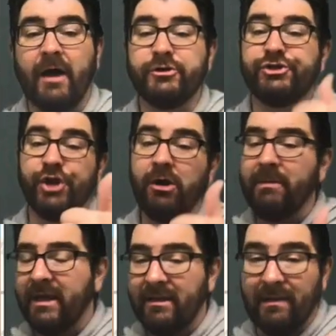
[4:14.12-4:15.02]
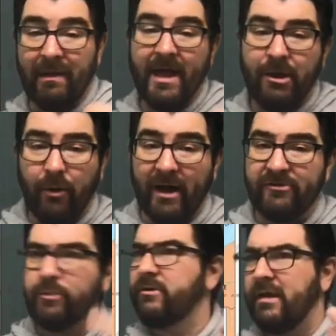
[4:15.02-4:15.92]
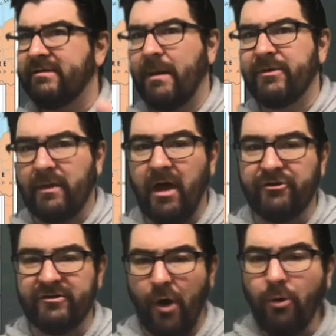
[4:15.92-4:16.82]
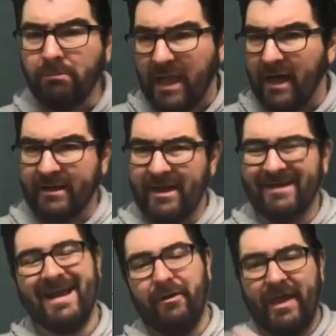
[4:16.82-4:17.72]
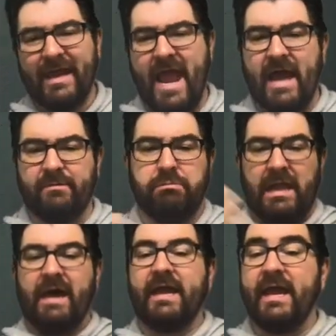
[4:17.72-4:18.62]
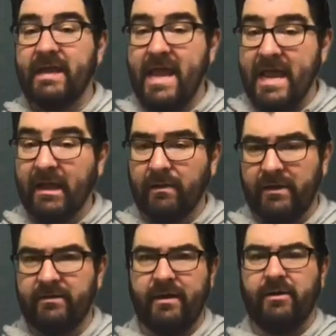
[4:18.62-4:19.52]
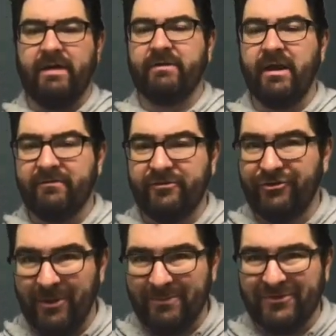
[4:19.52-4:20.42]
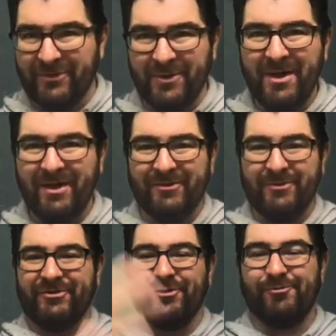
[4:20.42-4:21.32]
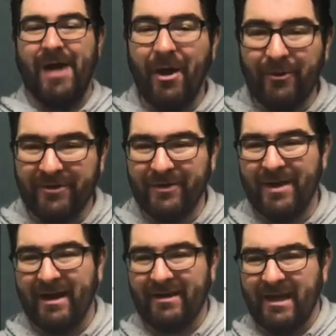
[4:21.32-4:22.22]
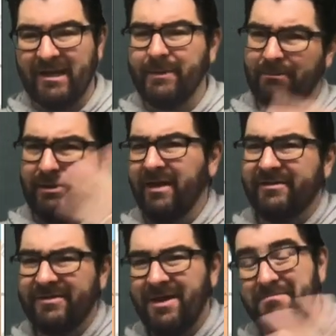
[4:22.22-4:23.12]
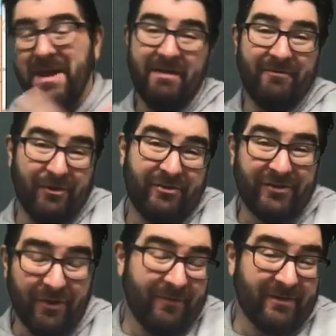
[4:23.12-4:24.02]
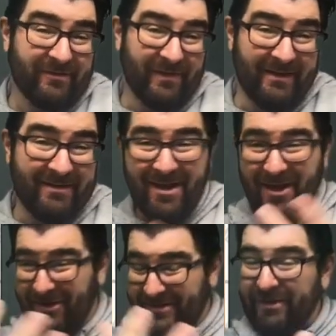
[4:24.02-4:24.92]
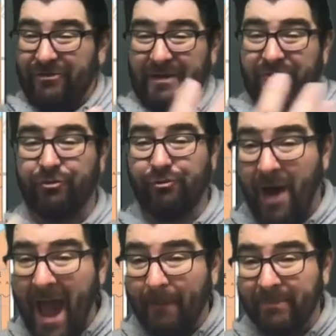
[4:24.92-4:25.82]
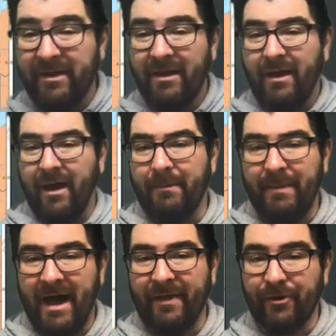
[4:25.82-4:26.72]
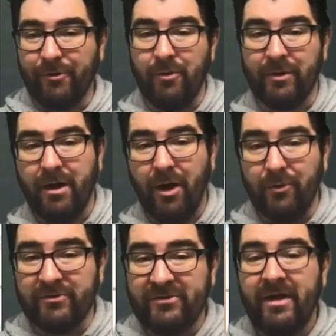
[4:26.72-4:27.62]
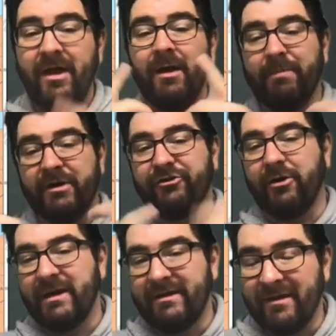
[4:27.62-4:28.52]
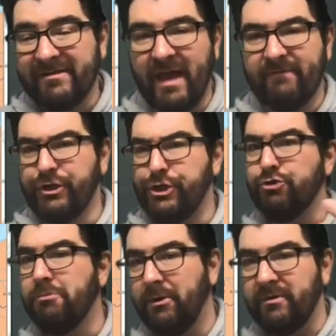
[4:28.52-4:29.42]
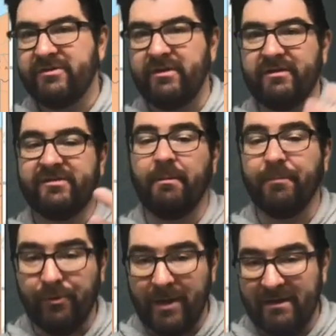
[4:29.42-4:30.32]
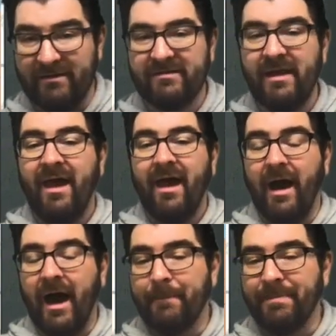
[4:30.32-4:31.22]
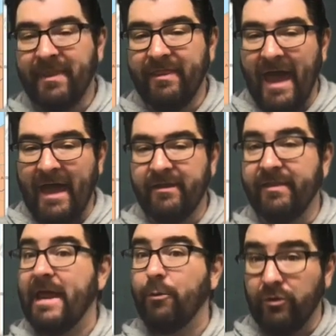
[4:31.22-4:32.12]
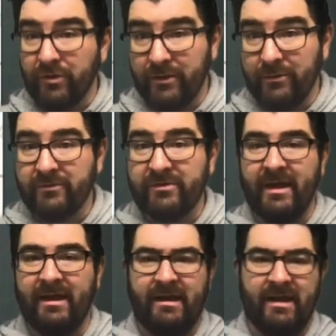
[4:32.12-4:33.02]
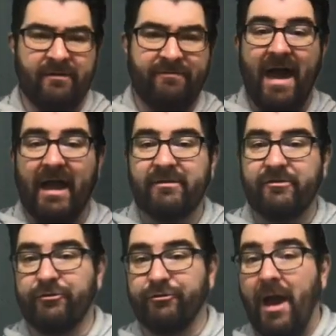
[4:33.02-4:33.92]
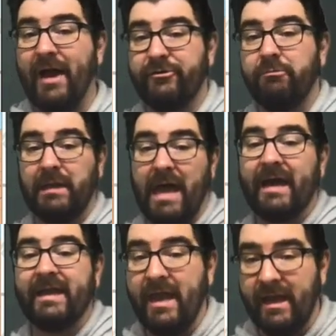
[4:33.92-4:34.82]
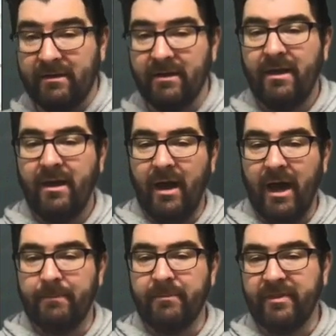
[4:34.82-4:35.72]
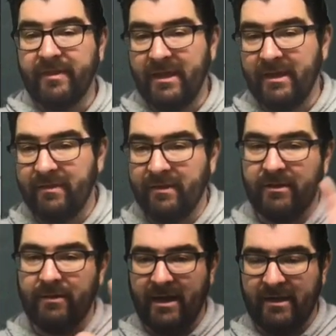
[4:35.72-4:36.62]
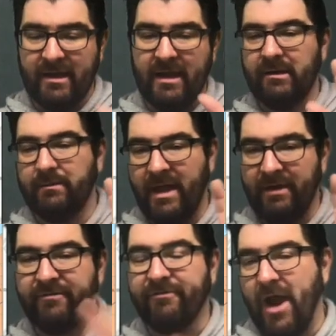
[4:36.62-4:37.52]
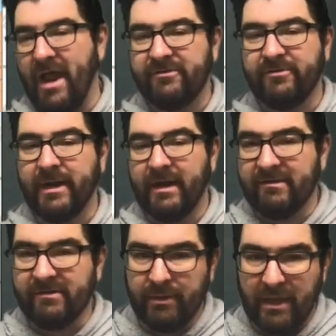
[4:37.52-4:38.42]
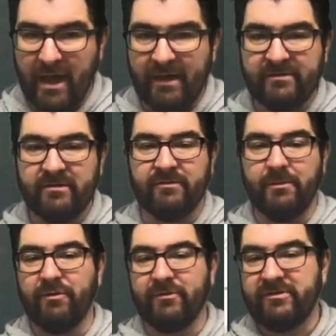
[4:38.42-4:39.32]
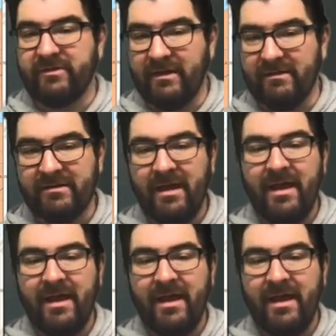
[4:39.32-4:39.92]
Germany, likewise, would attempt to launch its own blockade. Now, they can't blockade England. They don't have enough ships to surround the United Kingdom. And plus, many of their surface fleet are essentially trapped on their own coast. But Germany does have U-boats, submarines, that they will use in effect to try to blockade the United Kingdom and France from getting supplies from overseas.